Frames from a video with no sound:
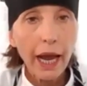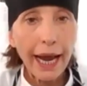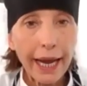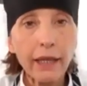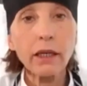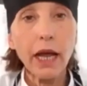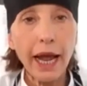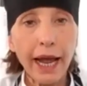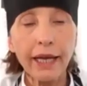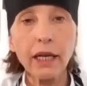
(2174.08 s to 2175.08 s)
And
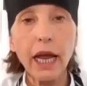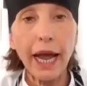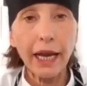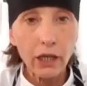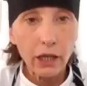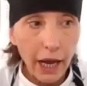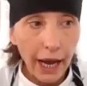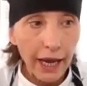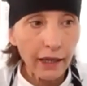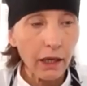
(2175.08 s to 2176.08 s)

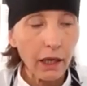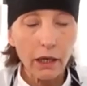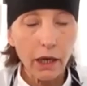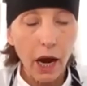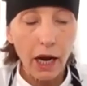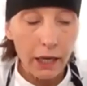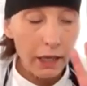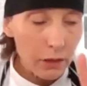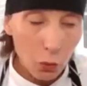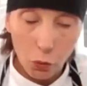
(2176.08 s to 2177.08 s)

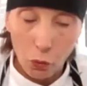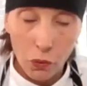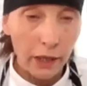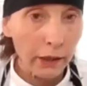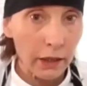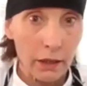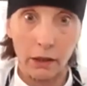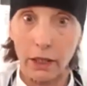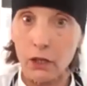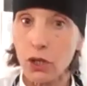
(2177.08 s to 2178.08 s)
it's really
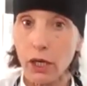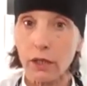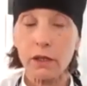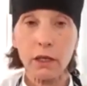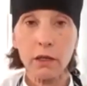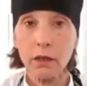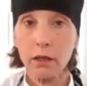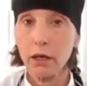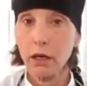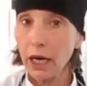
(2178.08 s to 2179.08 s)
delicious.
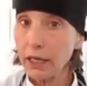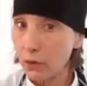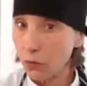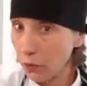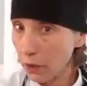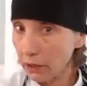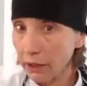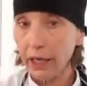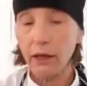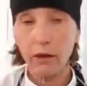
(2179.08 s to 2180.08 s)
It's
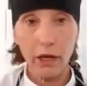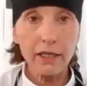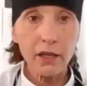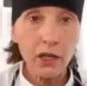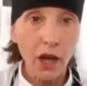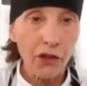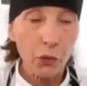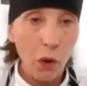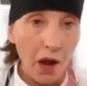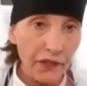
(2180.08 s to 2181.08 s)
really, it's
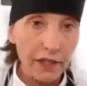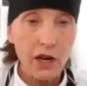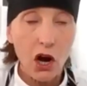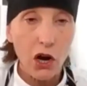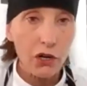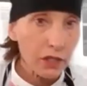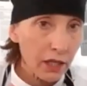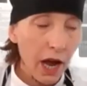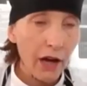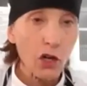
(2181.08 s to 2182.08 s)
another one that's hard to
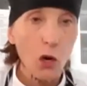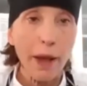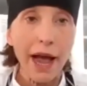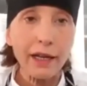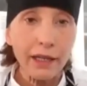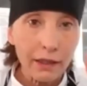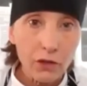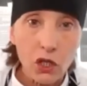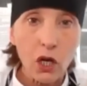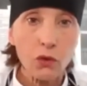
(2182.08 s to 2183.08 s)
not go back and,
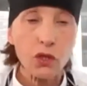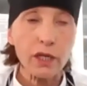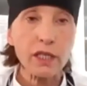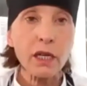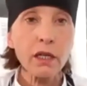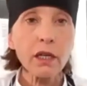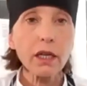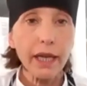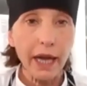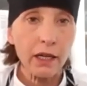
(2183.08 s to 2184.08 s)
you know, just
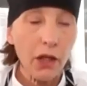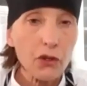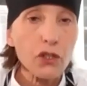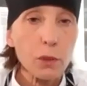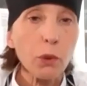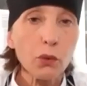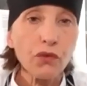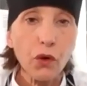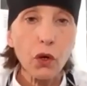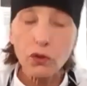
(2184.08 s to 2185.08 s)
get another
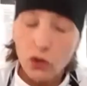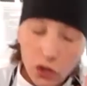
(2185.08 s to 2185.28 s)
spoonful